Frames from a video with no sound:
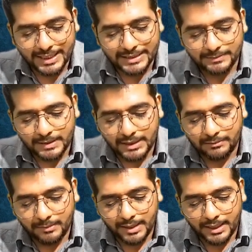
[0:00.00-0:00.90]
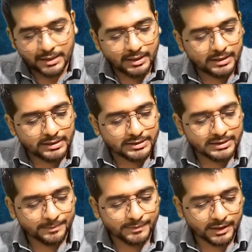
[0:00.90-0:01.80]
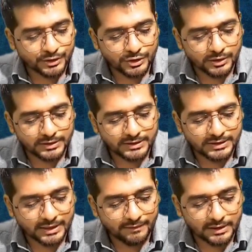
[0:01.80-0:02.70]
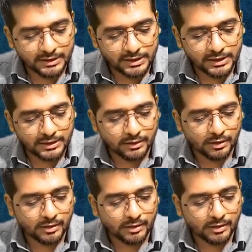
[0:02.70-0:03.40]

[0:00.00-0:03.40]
has been made under the subsection 17